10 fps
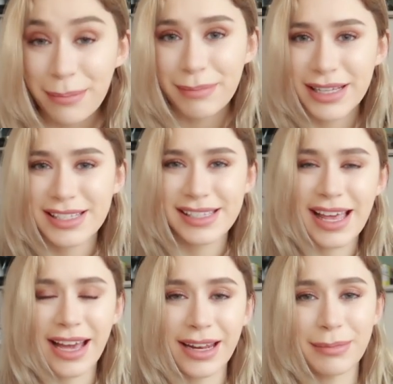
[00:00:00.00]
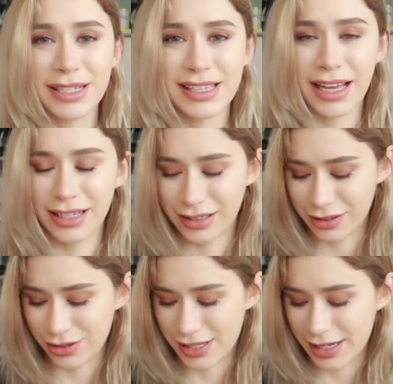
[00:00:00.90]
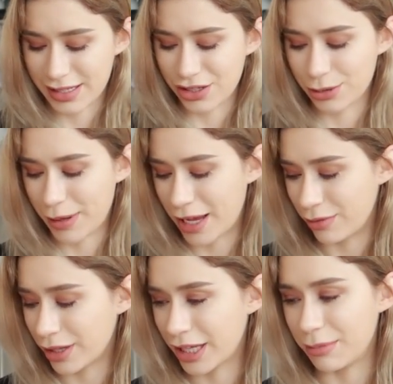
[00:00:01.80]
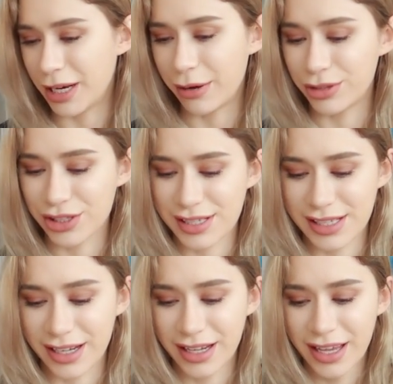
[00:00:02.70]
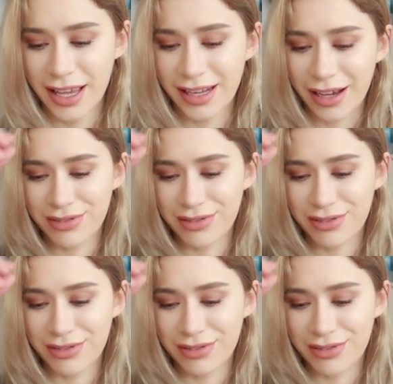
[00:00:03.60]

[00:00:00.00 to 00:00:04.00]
I miss that. I miss that those days in Japan where Kim and I would just sit and